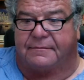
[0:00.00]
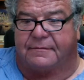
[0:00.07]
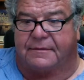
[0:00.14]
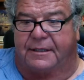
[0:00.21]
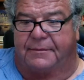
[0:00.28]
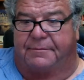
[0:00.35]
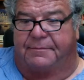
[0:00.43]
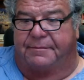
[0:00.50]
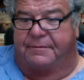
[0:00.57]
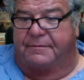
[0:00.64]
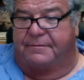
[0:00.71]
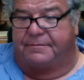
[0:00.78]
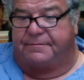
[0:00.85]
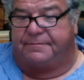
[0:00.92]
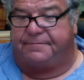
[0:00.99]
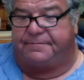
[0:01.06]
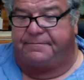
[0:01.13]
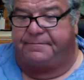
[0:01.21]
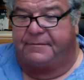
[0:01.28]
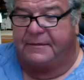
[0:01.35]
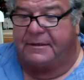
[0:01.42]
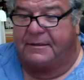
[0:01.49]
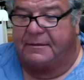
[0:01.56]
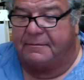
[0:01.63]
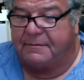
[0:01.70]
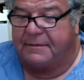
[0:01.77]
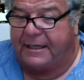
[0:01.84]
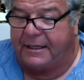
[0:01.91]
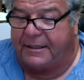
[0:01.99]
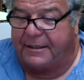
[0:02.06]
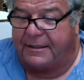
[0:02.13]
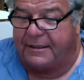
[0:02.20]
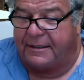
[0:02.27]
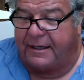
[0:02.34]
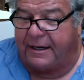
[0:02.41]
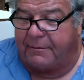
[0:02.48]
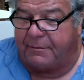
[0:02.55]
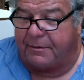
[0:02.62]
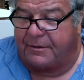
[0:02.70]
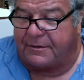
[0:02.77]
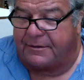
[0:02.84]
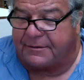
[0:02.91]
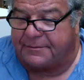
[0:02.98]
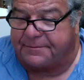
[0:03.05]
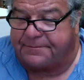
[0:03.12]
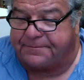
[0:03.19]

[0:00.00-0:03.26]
Yep. Yeah, you can get hamburgers.